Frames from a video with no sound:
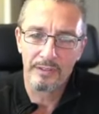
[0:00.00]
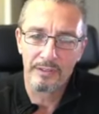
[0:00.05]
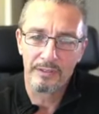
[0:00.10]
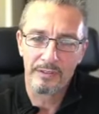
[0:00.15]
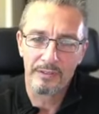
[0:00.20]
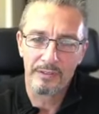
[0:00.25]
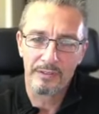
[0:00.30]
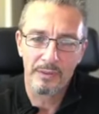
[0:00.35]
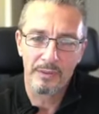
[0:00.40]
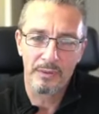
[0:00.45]

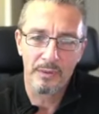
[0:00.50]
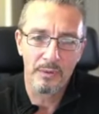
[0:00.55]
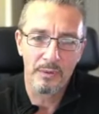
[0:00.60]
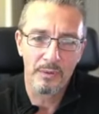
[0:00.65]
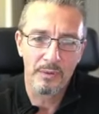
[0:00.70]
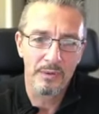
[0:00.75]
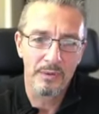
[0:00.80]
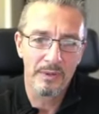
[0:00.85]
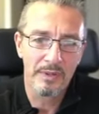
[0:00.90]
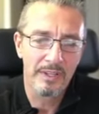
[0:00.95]

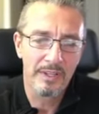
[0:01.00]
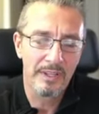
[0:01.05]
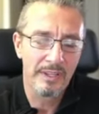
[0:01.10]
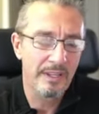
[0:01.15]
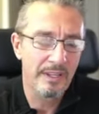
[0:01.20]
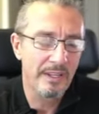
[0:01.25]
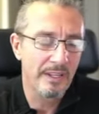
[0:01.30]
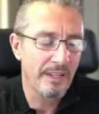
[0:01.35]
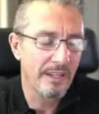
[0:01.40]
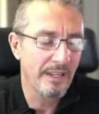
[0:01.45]
So,
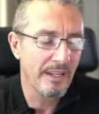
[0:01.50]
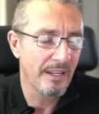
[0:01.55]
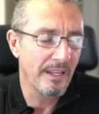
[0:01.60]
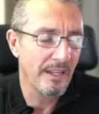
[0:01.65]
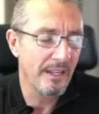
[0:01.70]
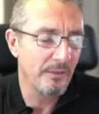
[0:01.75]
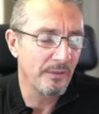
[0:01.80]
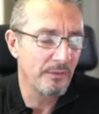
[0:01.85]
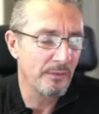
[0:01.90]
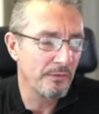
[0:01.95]

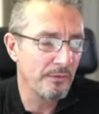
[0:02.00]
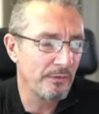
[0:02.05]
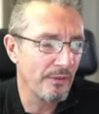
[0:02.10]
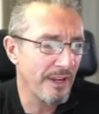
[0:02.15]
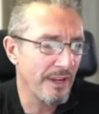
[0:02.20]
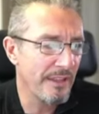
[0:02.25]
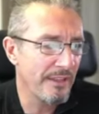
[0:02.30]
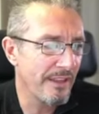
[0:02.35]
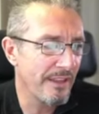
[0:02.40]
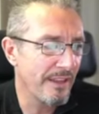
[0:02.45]
and to
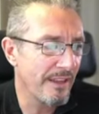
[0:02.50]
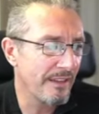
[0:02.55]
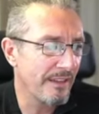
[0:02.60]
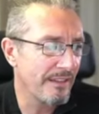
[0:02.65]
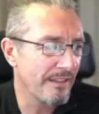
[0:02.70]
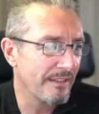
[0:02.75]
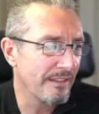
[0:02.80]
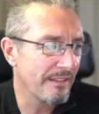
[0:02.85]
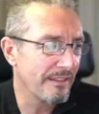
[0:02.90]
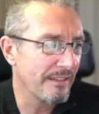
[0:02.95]
find that
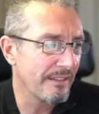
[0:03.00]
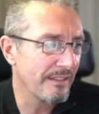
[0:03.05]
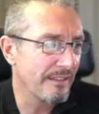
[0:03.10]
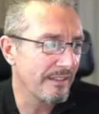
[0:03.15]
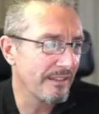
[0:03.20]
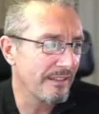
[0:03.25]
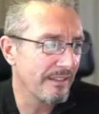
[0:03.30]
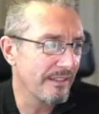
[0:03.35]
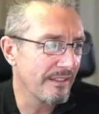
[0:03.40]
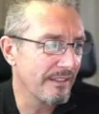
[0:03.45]

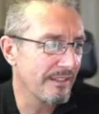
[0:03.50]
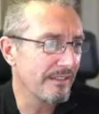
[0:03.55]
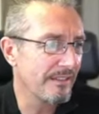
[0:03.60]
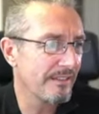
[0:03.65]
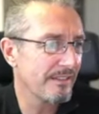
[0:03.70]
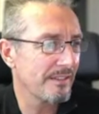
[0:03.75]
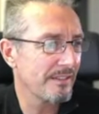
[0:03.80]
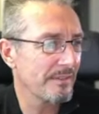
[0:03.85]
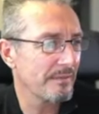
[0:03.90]
is